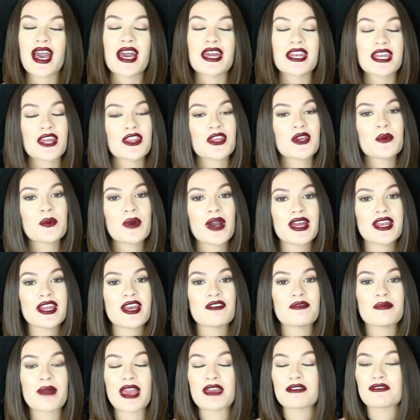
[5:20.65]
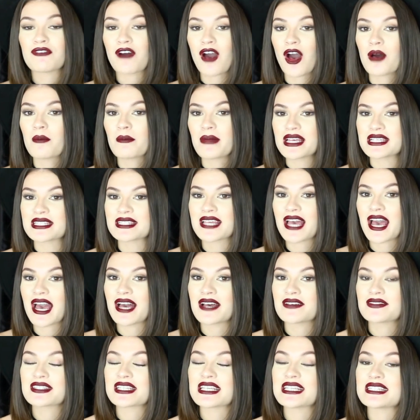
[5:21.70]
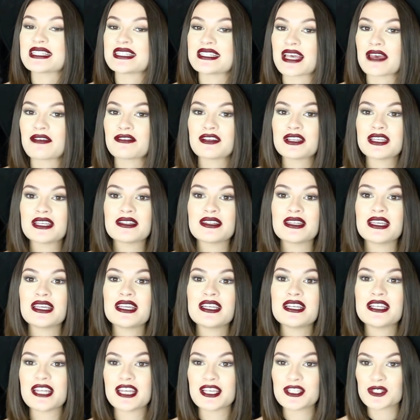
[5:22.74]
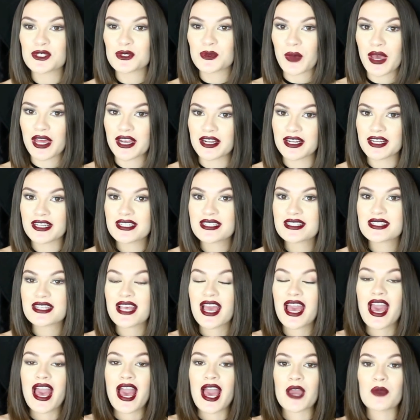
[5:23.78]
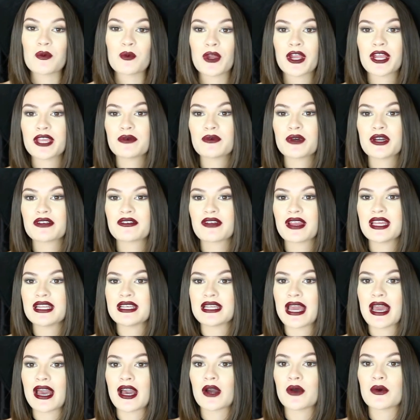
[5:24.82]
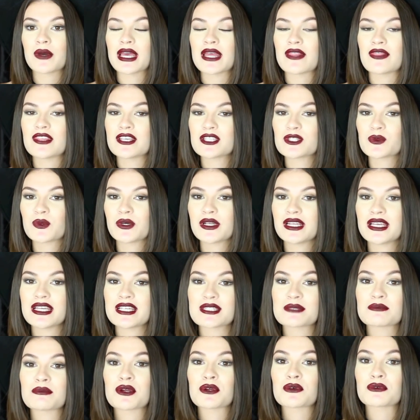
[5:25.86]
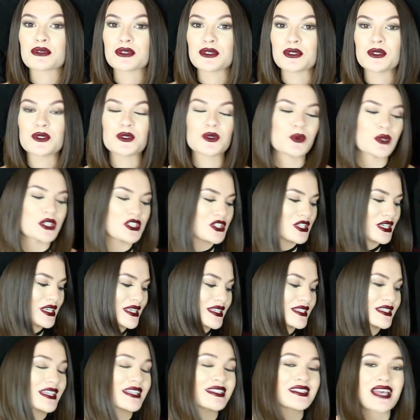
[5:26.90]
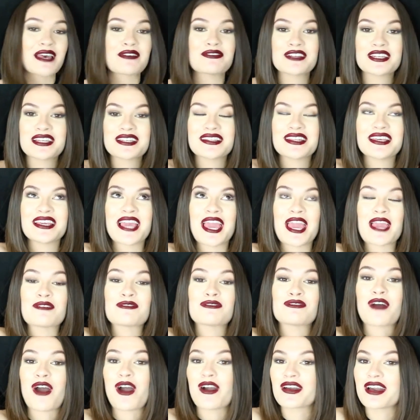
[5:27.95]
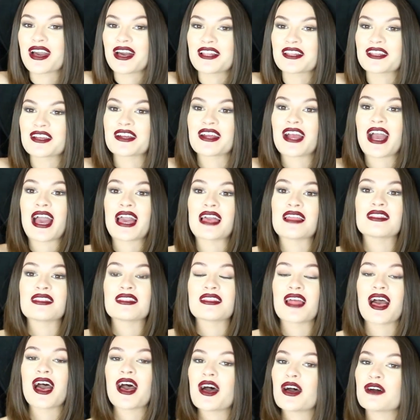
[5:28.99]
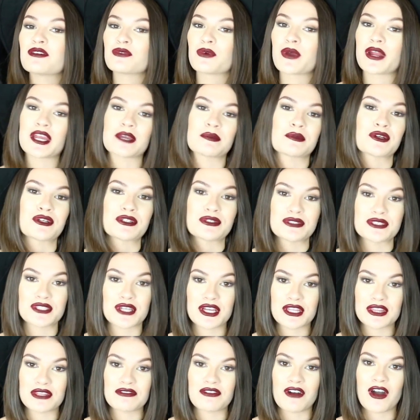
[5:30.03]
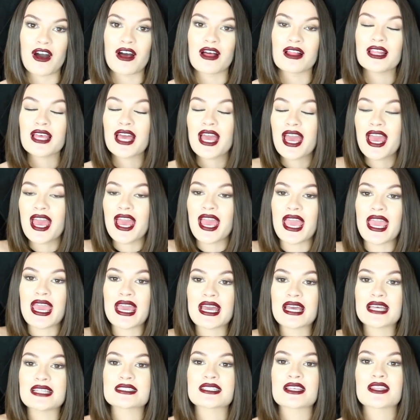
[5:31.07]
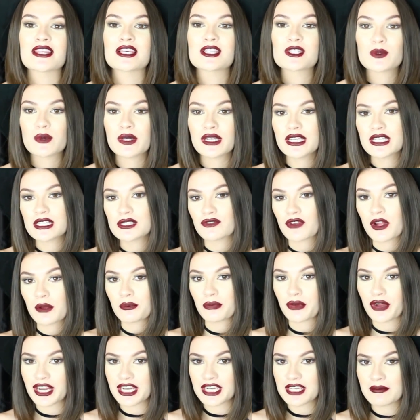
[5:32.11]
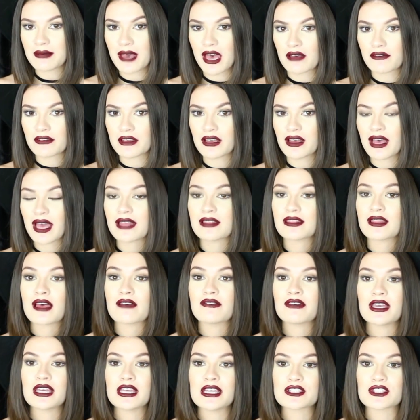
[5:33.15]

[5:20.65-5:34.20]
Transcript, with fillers: Another one of my fall must-haves is definitely knit sweaters. I'm wearing one right now, and this one is maroon, which is definitely a fall color. I love wearing maroon during the fall, and this one is from Brandy Melville. I love it.